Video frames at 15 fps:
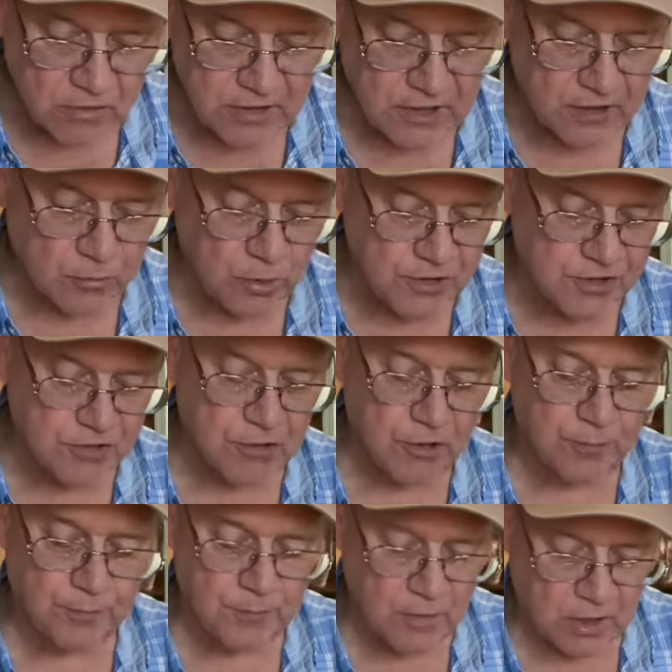care which
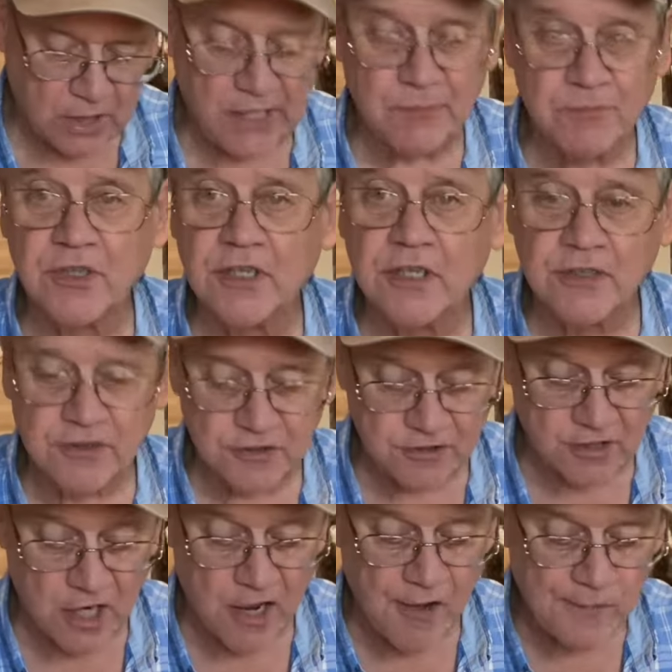group claims it is, it's
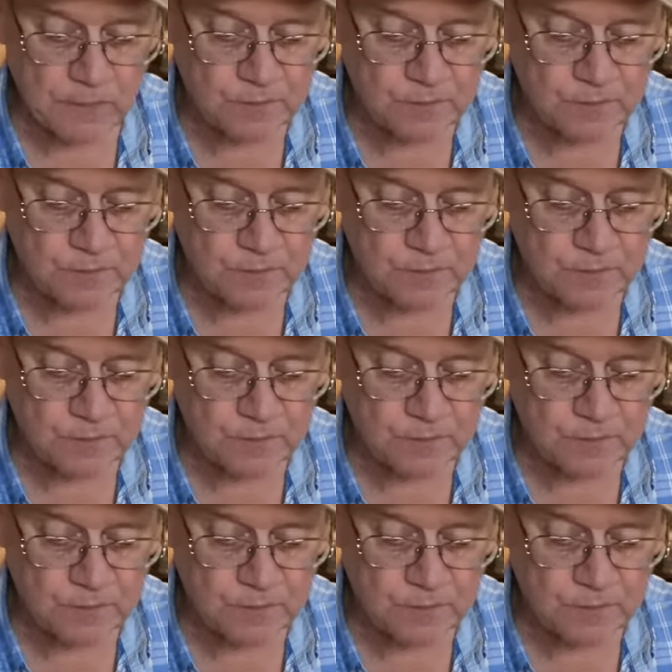not.